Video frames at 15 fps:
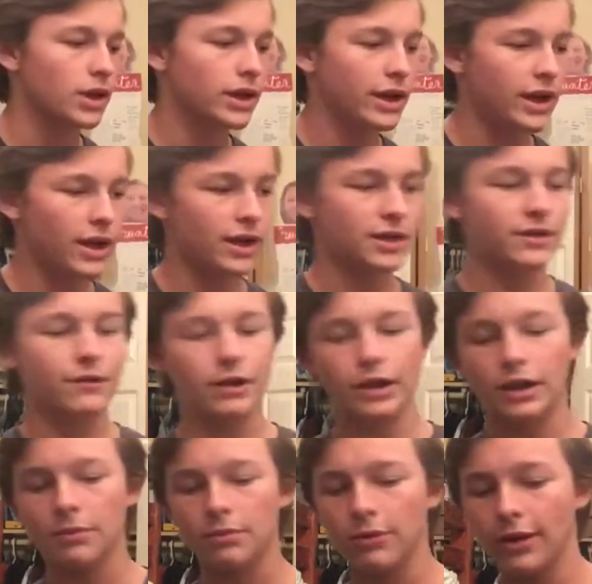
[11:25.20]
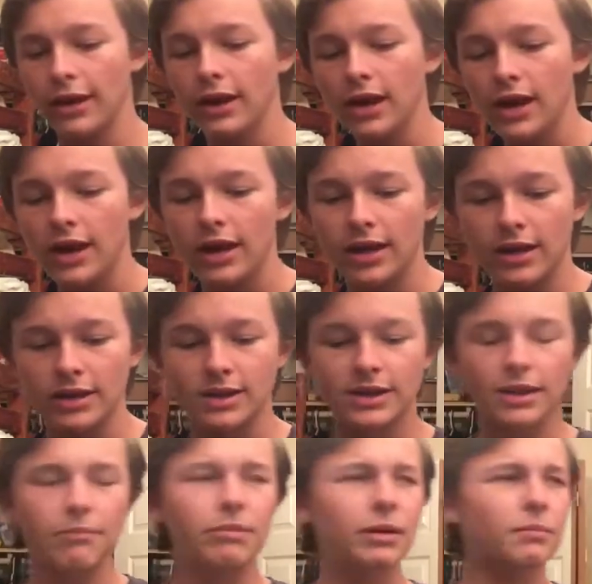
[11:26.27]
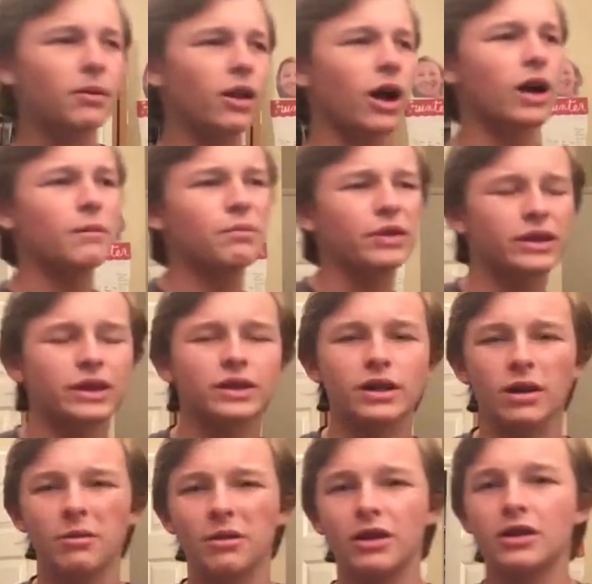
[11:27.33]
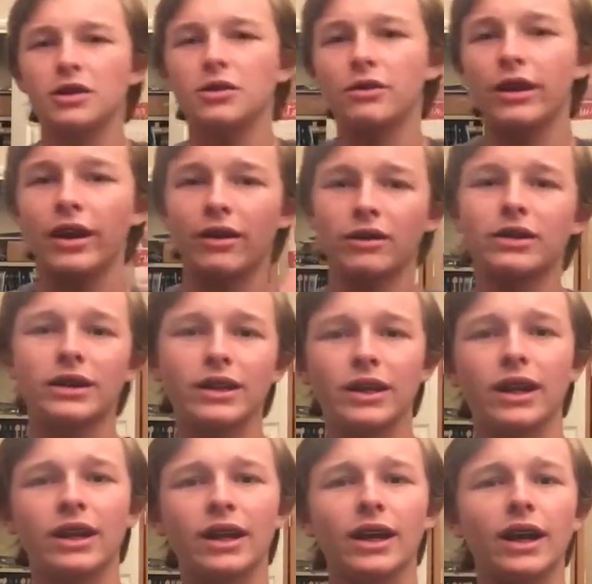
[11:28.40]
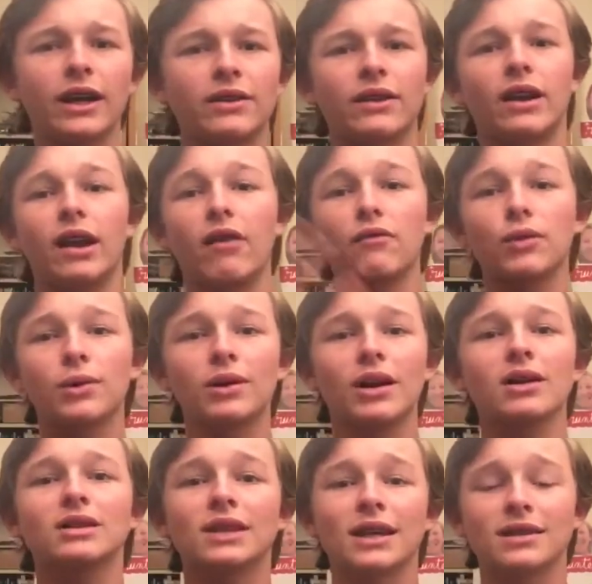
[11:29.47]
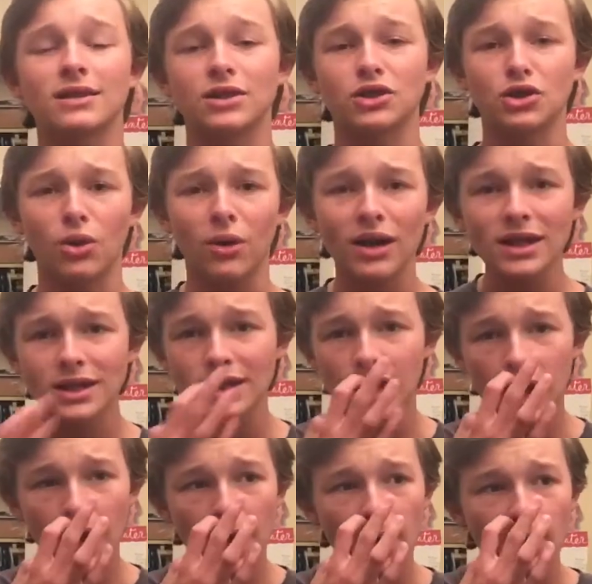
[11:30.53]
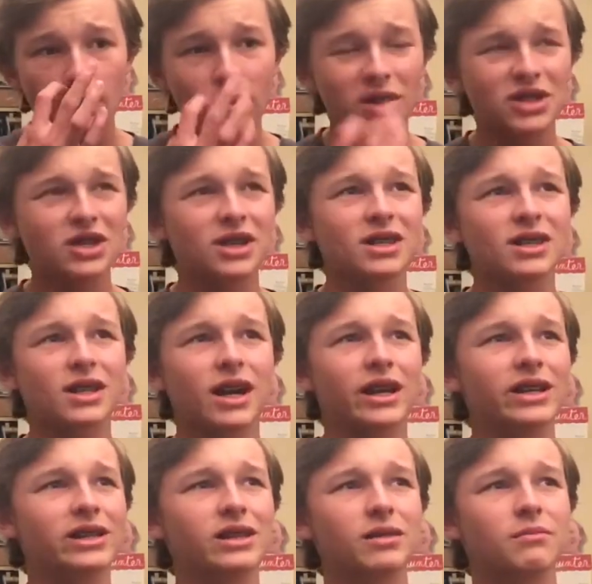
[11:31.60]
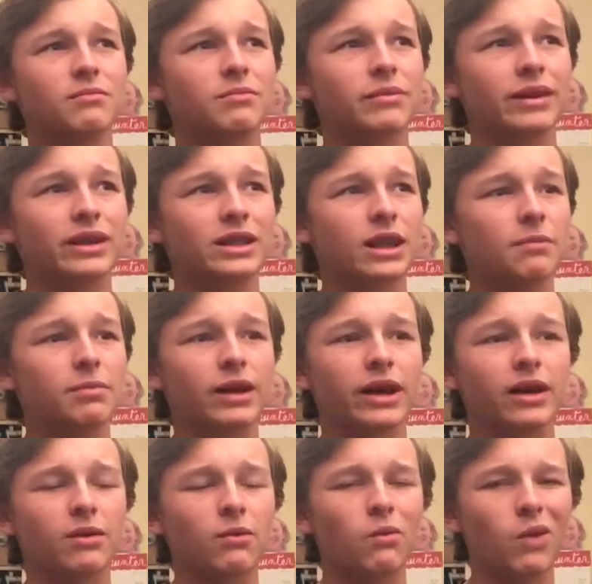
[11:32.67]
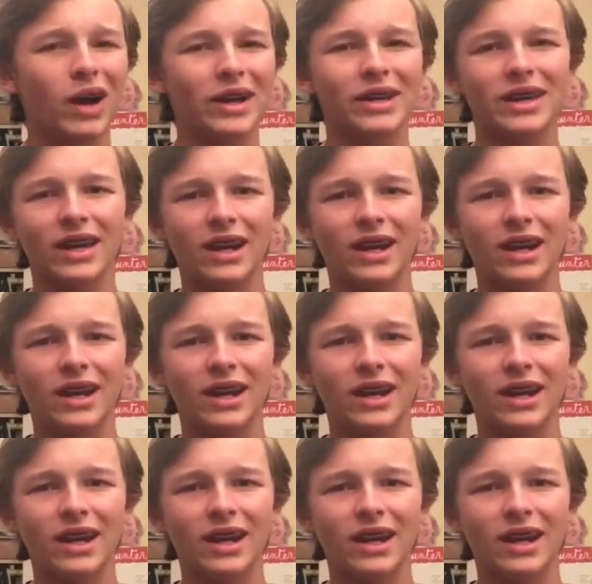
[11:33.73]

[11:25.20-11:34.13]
it is a very good point, is some people are predetermined to guarantee get it, and then everyone else has the choice, which is kind of brings up, like, why